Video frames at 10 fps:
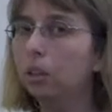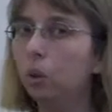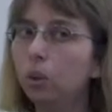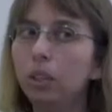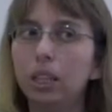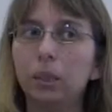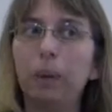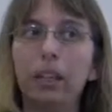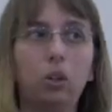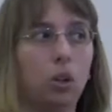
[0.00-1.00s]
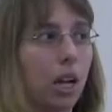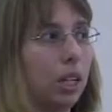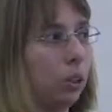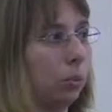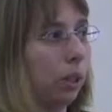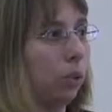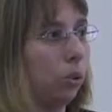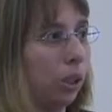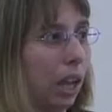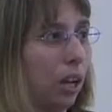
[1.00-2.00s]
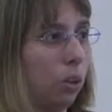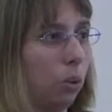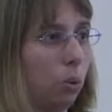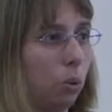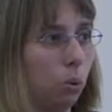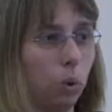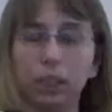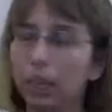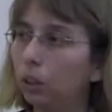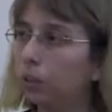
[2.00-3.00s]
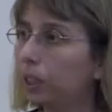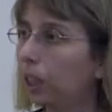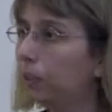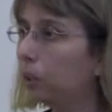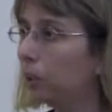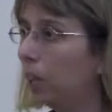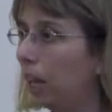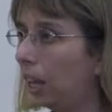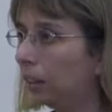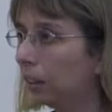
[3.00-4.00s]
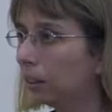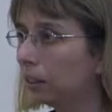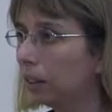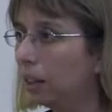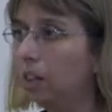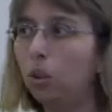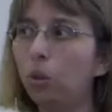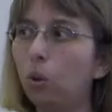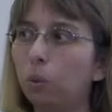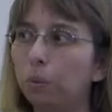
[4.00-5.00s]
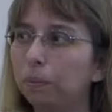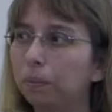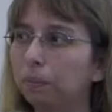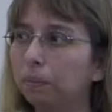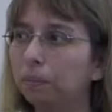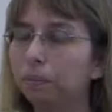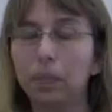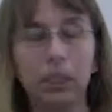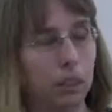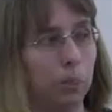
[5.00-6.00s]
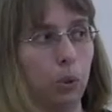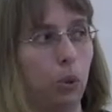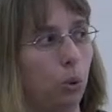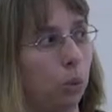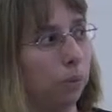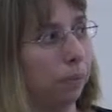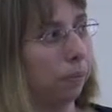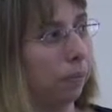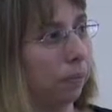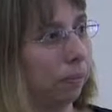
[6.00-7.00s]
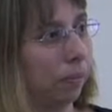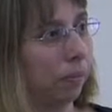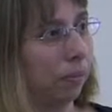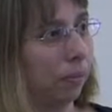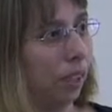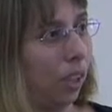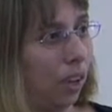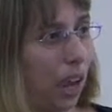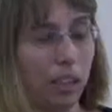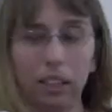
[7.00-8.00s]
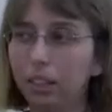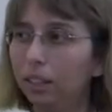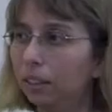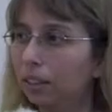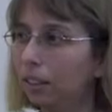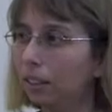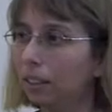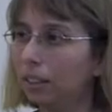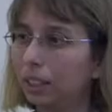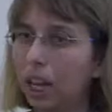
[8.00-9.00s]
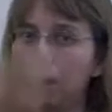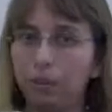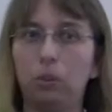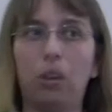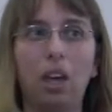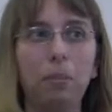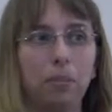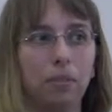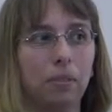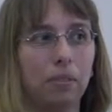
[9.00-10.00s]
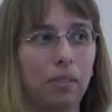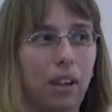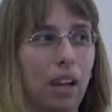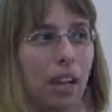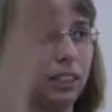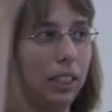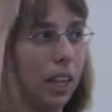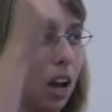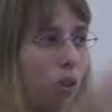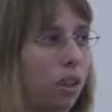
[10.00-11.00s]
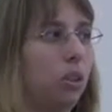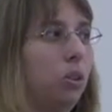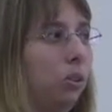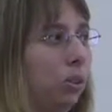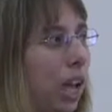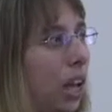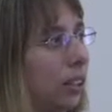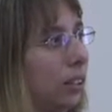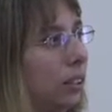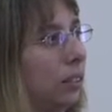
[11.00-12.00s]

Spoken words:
Don't expect your customer to tell you what kind of service to create. They don't know. This is up to you. Create it, serve it to them, and let's see how they're going to react.